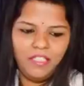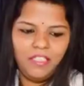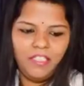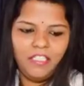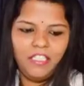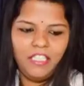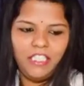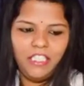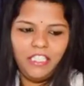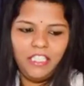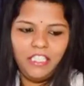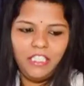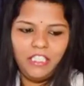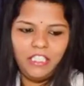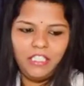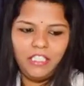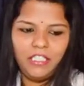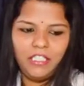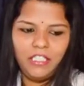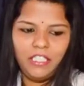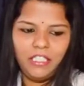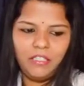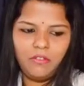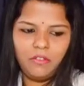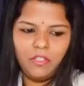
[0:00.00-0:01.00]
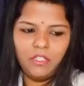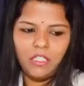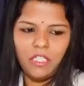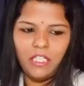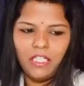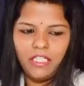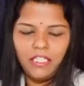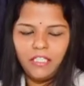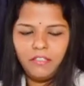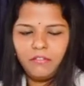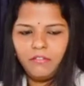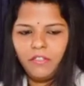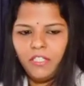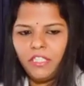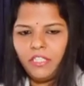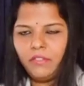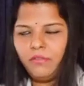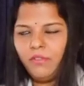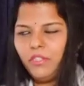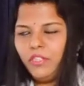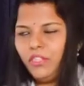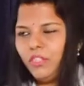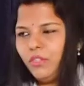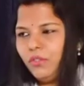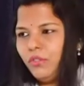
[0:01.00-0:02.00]
Initially, it was underweight
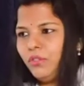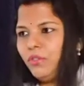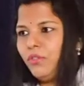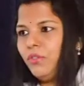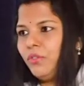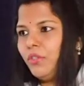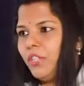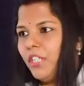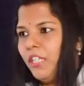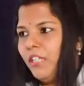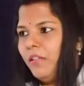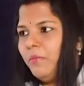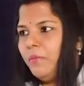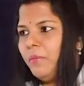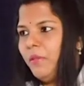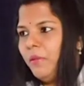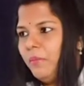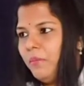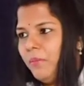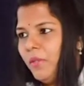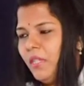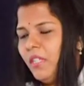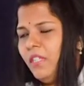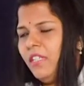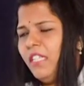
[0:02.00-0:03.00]
which used to kill people.